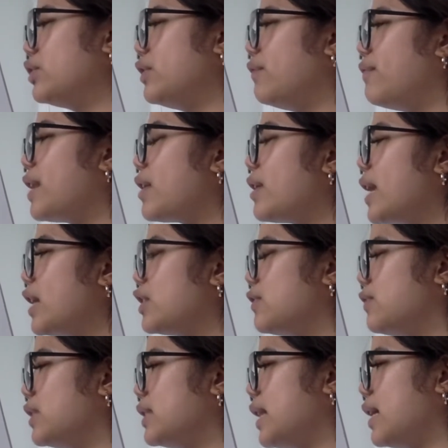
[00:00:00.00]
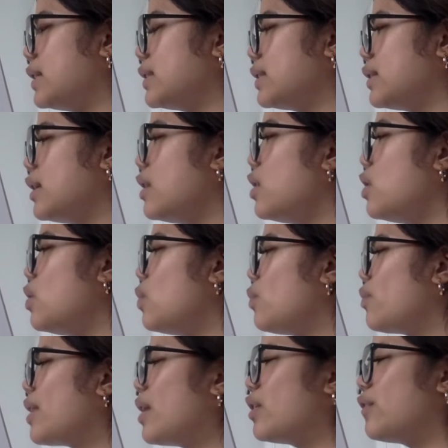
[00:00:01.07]
very edge of the desk
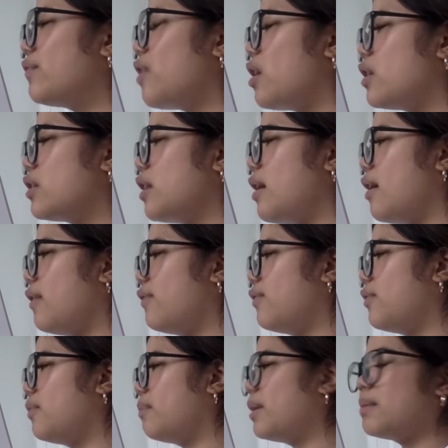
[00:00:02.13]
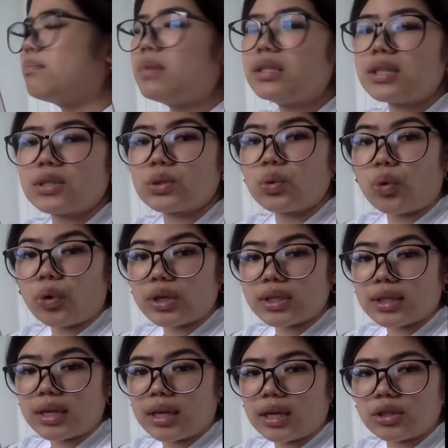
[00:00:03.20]
without it falling off, but Mrs.
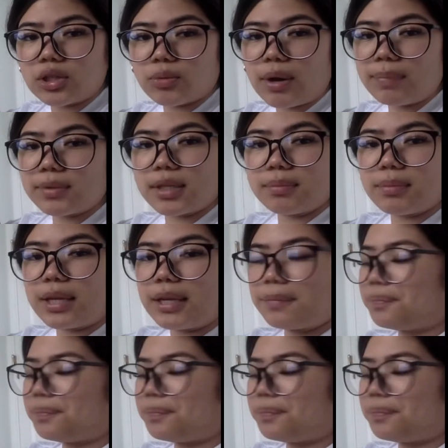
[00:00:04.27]
Gorski interrupted me.